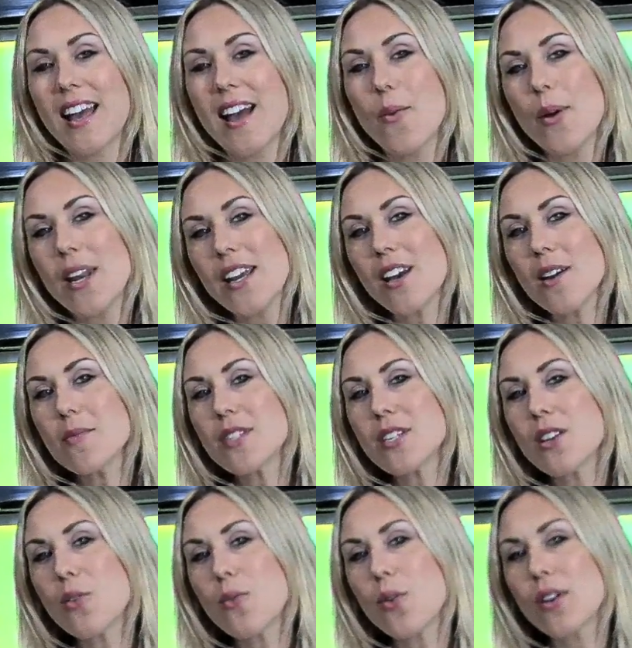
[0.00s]
And when it comes
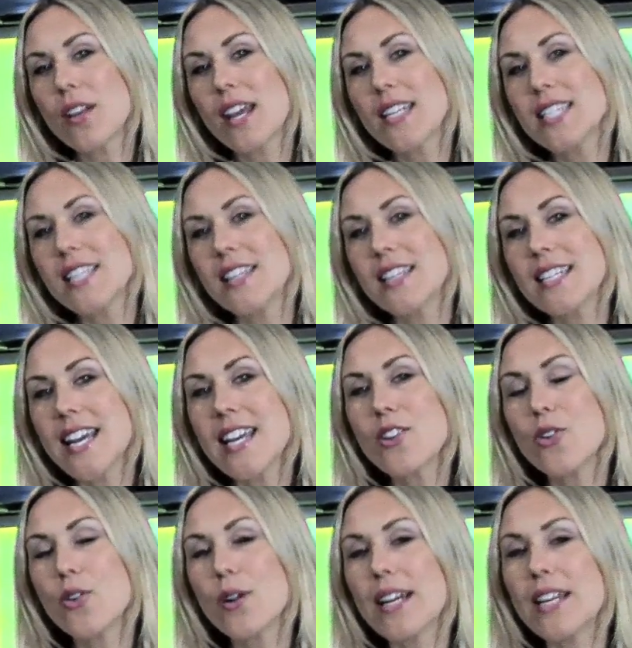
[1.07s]
to coordinating the
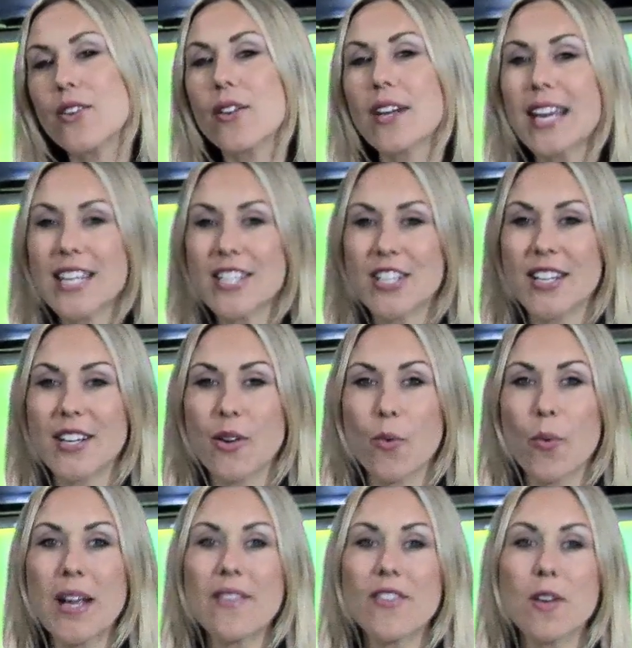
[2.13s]
decor in your
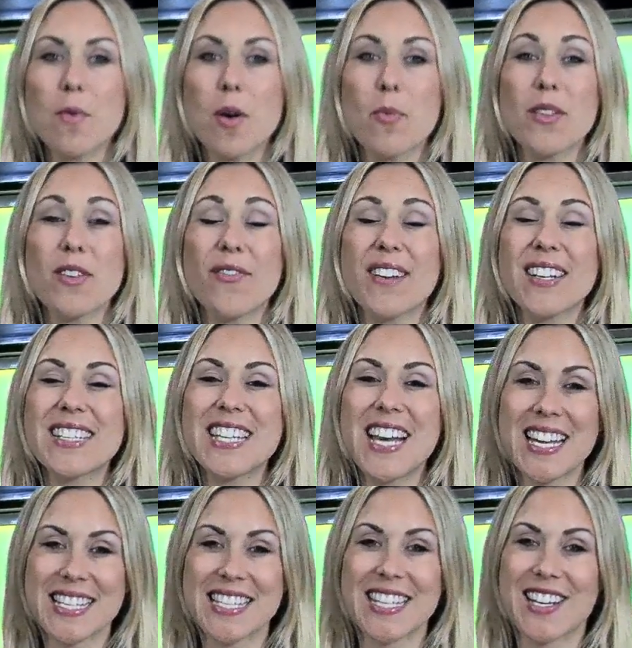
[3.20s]
kitchen, we've come up with a
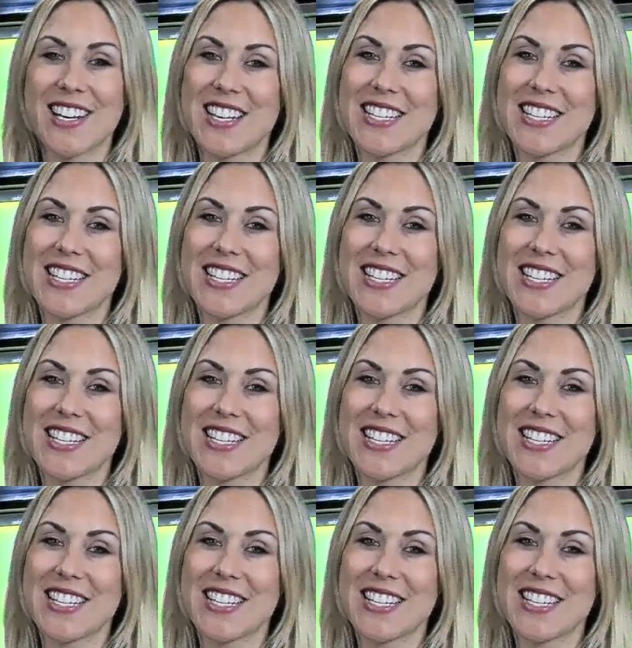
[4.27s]
fantastic